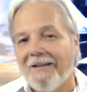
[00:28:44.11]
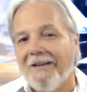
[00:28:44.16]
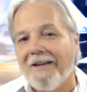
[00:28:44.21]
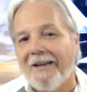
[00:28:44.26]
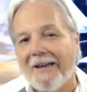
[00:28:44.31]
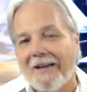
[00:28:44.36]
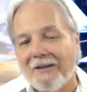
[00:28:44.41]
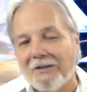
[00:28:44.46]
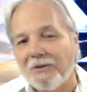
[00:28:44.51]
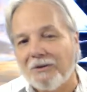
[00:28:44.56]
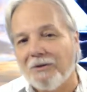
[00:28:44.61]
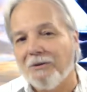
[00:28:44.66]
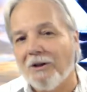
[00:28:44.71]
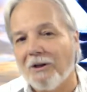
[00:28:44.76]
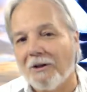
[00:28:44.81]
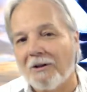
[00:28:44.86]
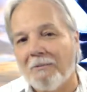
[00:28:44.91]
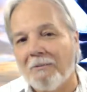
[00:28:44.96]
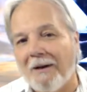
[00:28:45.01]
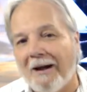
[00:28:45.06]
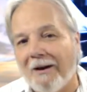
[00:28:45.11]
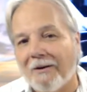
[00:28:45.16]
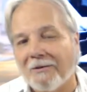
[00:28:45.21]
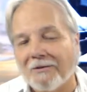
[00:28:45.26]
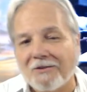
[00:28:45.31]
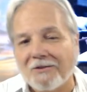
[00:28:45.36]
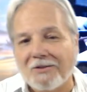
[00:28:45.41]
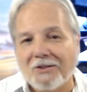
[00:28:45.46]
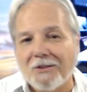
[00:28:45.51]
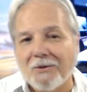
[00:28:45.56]
as you look about and
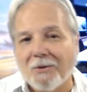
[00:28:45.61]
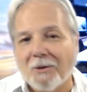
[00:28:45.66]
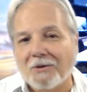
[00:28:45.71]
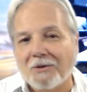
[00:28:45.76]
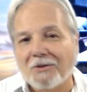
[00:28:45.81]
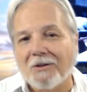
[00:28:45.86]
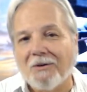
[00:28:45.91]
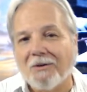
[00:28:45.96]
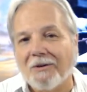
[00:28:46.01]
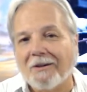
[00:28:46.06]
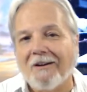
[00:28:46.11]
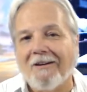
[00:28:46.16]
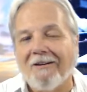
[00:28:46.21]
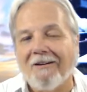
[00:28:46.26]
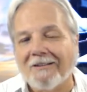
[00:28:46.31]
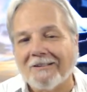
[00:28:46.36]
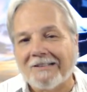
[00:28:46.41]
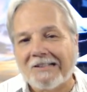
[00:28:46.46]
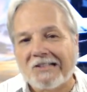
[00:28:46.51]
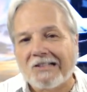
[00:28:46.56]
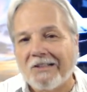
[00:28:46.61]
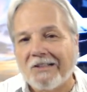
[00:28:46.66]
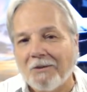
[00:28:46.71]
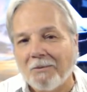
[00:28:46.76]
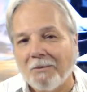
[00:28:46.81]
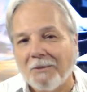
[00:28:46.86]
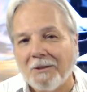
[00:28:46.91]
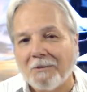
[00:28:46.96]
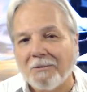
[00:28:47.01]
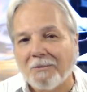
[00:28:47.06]
see what's going on and see the
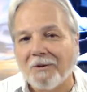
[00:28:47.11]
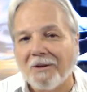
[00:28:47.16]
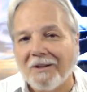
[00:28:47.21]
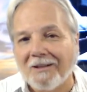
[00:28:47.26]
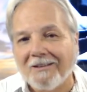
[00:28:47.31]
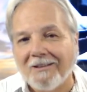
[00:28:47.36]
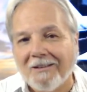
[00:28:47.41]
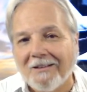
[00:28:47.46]
people that